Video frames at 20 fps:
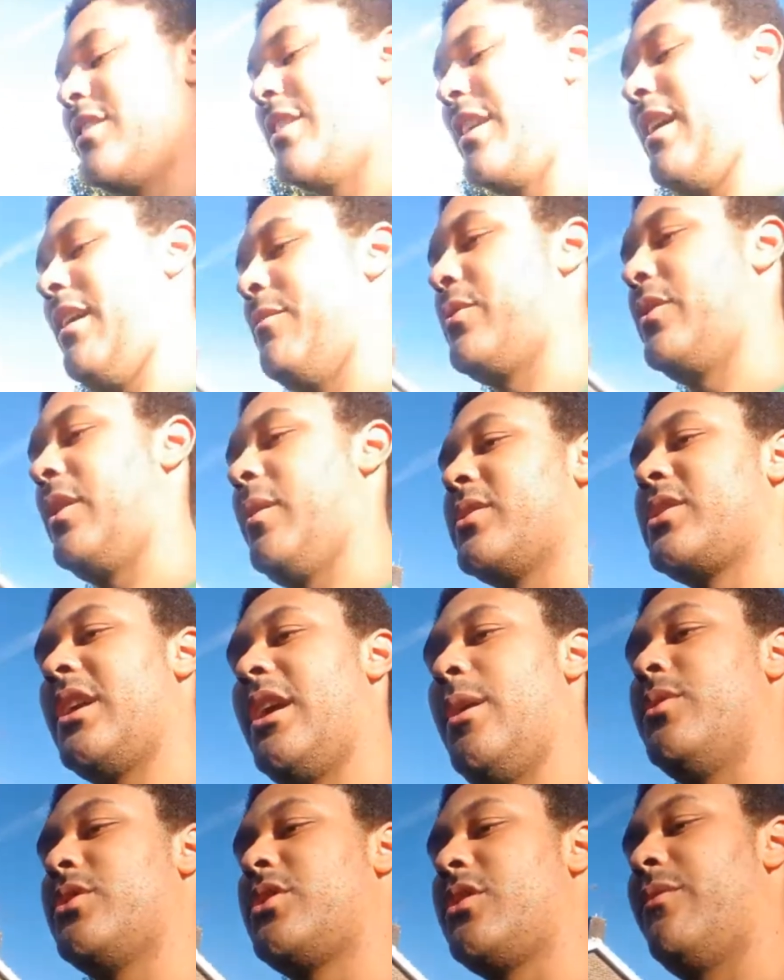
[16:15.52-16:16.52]
it was
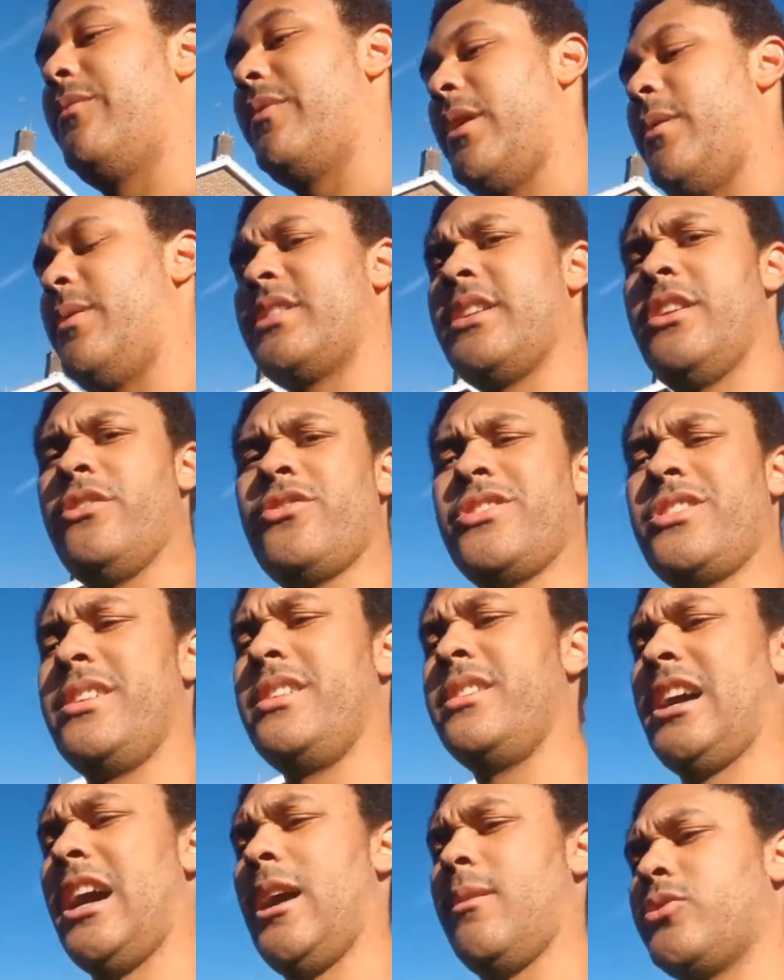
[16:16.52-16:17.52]
an
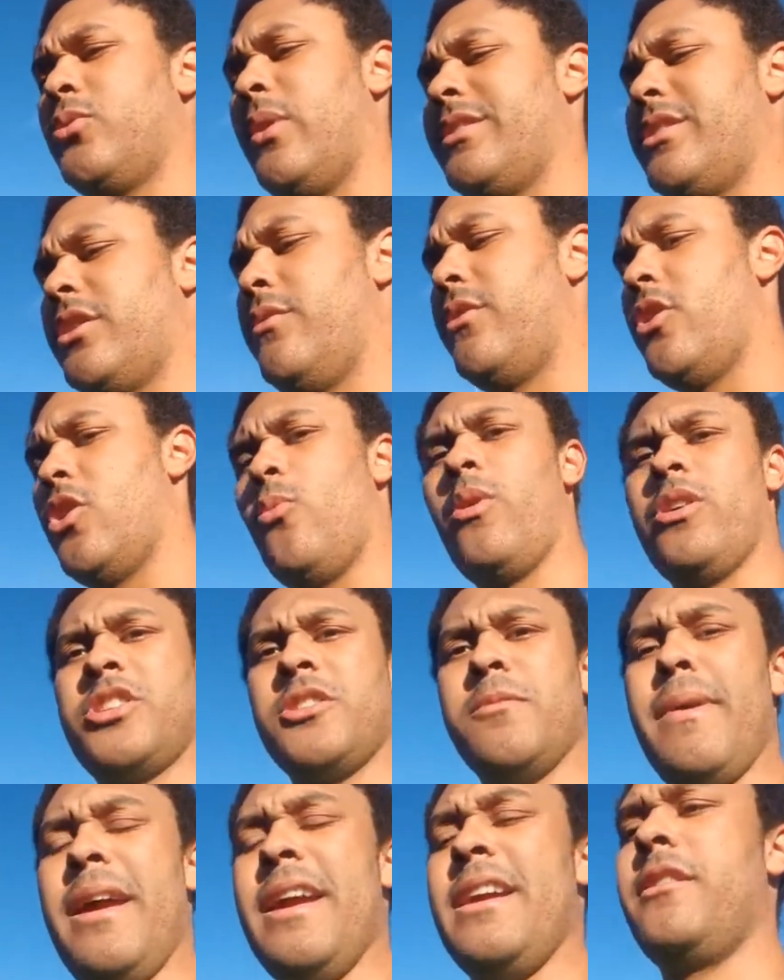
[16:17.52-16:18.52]
interesting time. So I don't know what
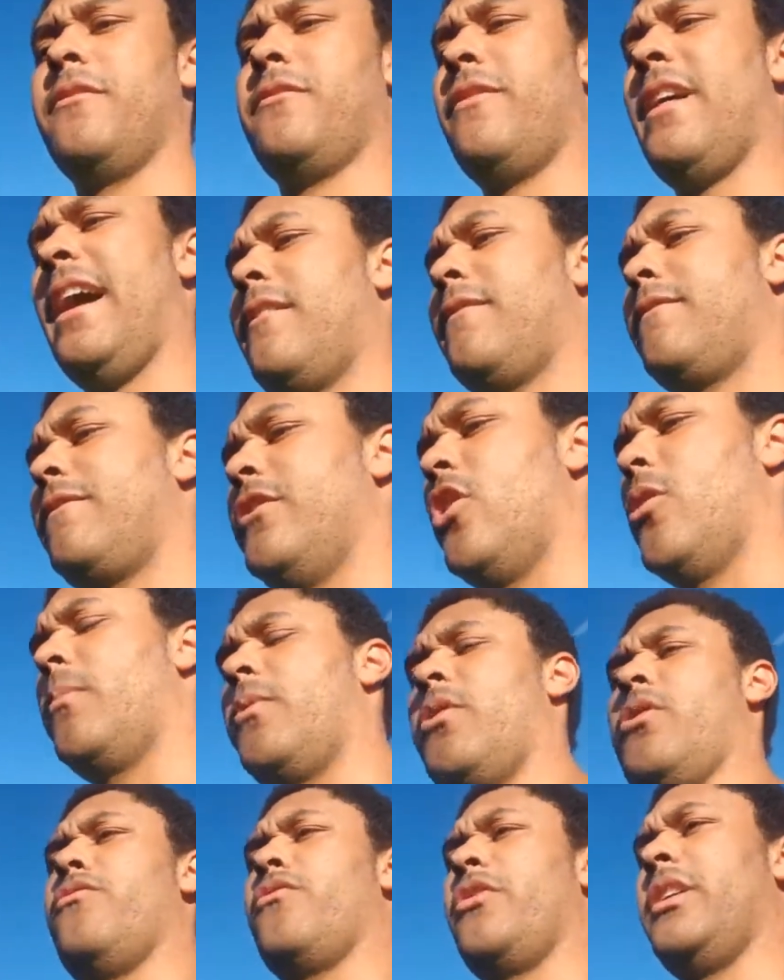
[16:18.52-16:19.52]
to make of that
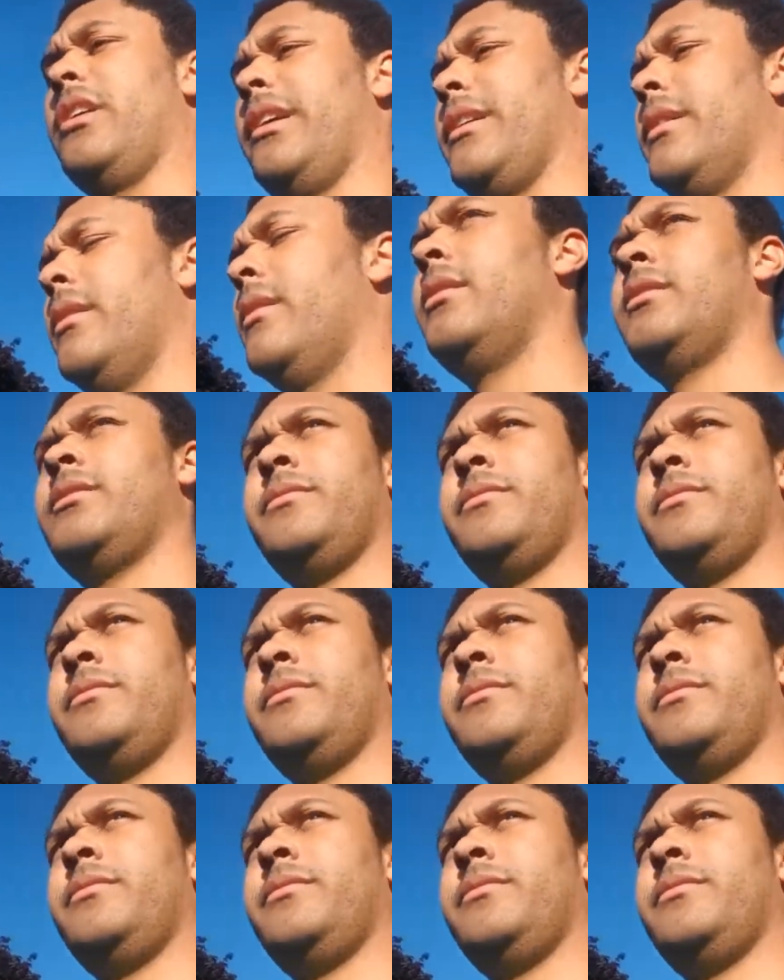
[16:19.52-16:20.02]
phenomenon, really,